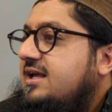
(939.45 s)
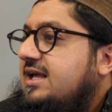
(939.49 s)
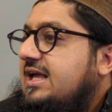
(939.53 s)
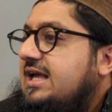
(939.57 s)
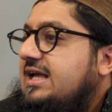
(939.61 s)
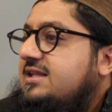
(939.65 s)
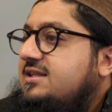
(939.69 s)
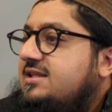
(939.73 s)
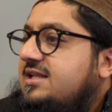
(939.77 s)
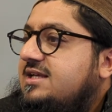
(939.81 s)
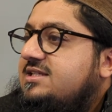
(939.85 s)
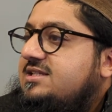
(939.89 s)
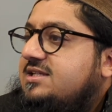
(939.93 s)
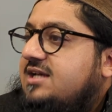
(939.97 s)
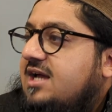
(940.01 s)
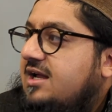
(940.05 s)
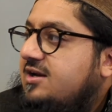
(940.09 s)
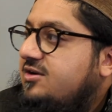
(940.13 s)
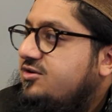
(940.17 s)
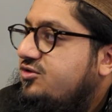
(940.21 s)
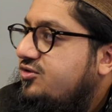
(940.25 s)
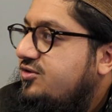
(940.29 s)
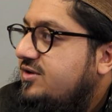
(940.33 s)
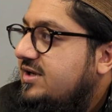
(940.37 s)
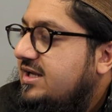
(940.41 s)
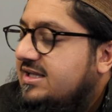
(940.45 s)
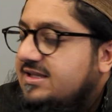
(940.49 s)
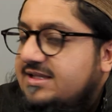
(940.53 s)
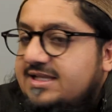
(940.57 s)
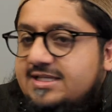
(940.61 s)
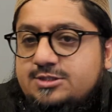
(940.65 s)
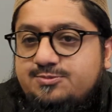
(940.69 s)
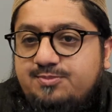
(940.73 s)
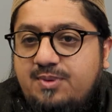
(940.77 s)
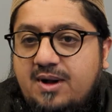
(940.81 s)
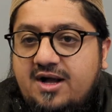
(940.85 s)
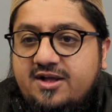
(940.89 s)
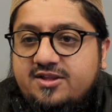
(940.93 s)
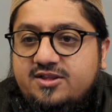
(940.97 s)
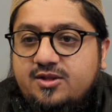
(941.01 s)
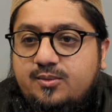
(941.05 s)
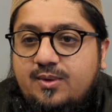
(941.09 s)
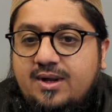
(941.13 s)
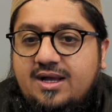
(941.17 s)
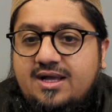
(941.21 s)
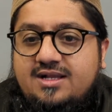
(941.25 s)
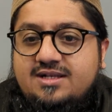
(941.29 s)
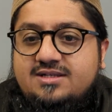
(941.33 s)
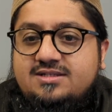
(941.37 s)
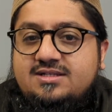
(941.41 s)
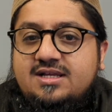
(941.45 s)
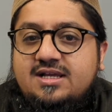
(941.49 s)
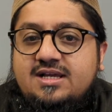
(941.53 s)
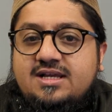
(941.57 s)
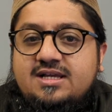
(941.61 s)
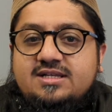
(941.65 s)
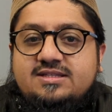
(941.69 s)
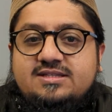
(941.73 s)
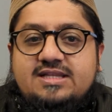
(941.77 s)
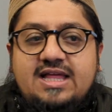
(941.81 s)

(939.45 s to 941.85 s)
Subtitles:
In this country, in this part of the world,